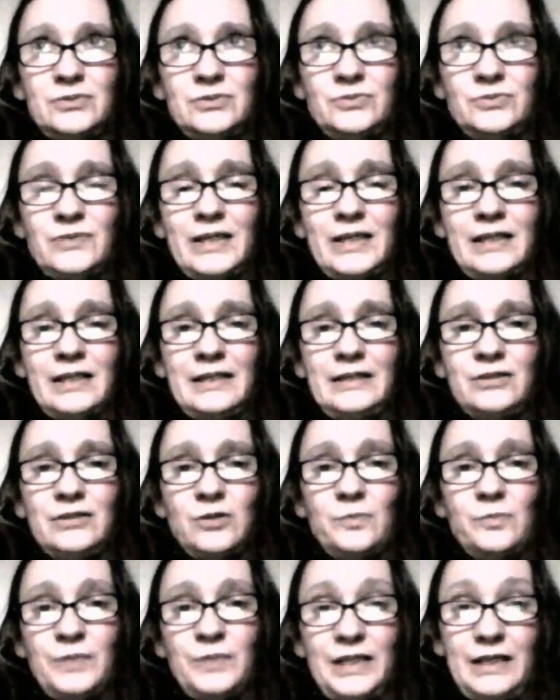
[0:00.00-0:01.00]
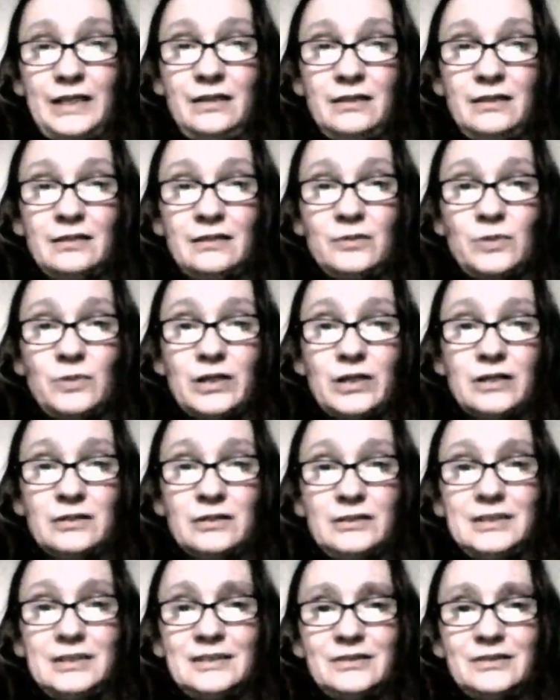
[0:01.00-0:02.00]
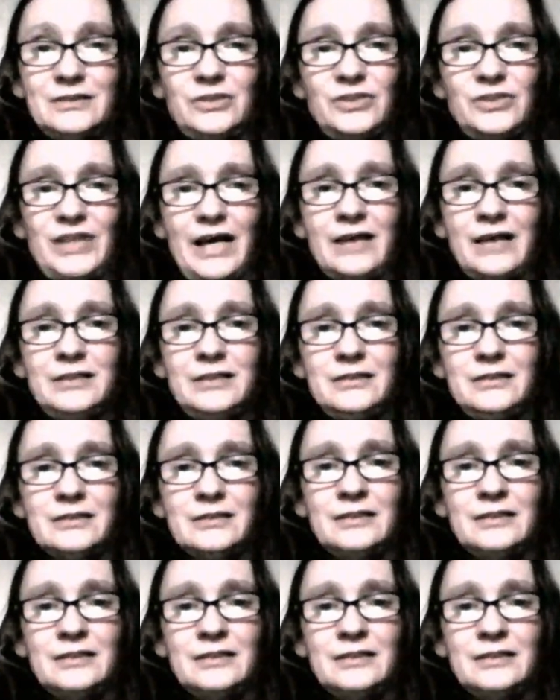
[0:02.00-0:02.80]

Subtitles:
really nobody in the world who can't